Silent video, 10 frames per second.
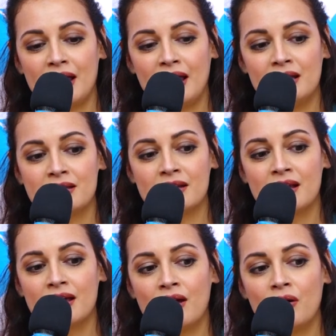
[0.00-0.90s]
And
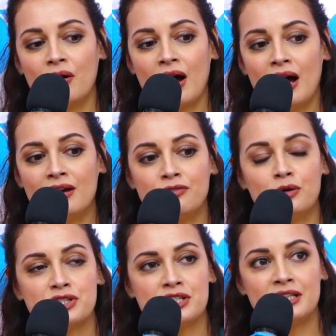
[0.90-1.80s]

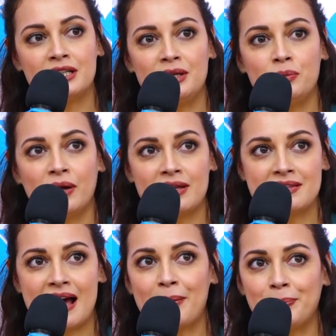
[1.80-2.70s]
unfortunately, what has
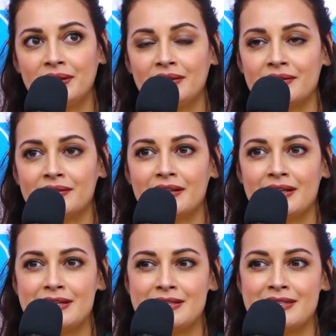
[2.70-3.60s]
happened
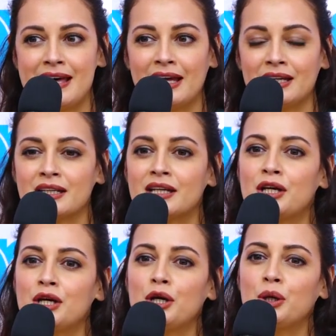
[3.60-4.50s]
is that
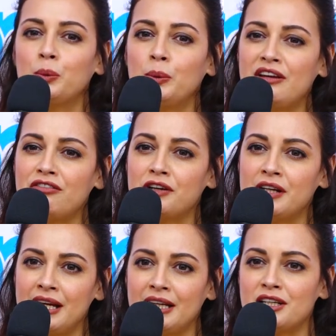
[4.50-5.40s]
we've
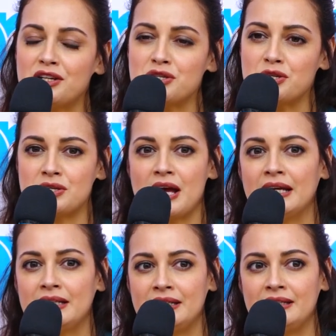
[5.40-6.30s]
created a
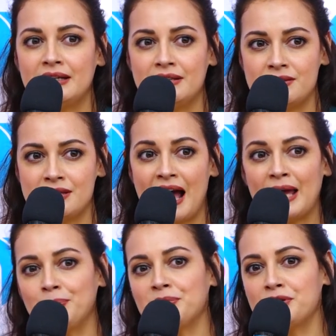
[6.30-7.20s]
society that is
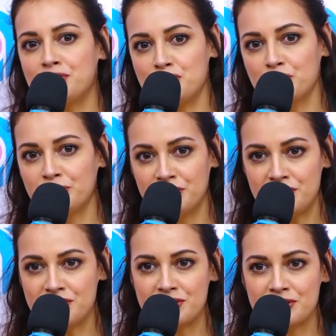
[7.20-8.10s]

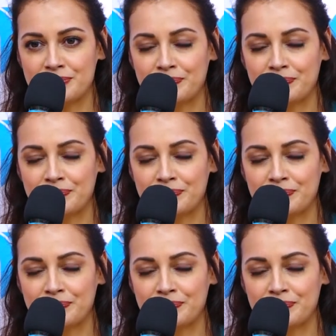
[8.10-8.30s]
hyper-consumerist,